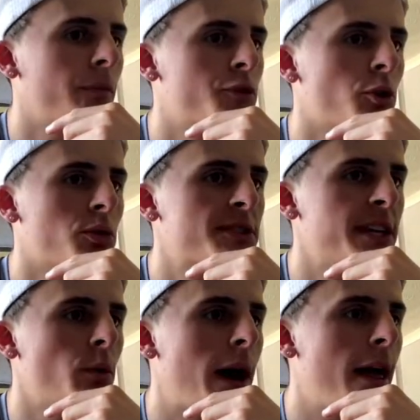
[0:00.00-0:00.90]
So we'll
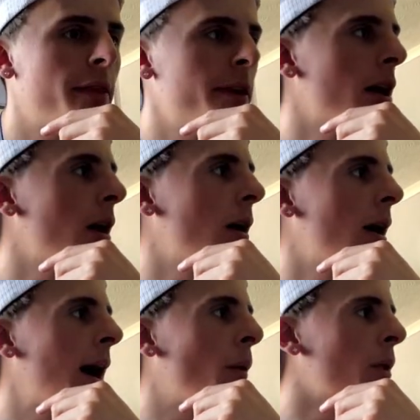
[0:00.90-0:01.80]
see where the
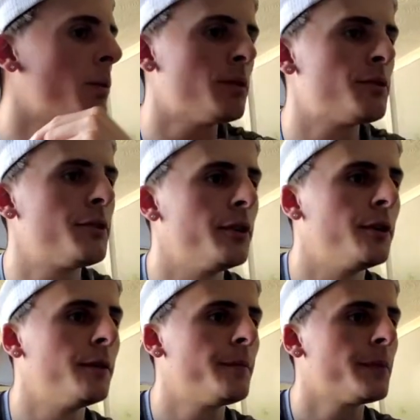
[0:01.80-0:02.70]
hourly wants to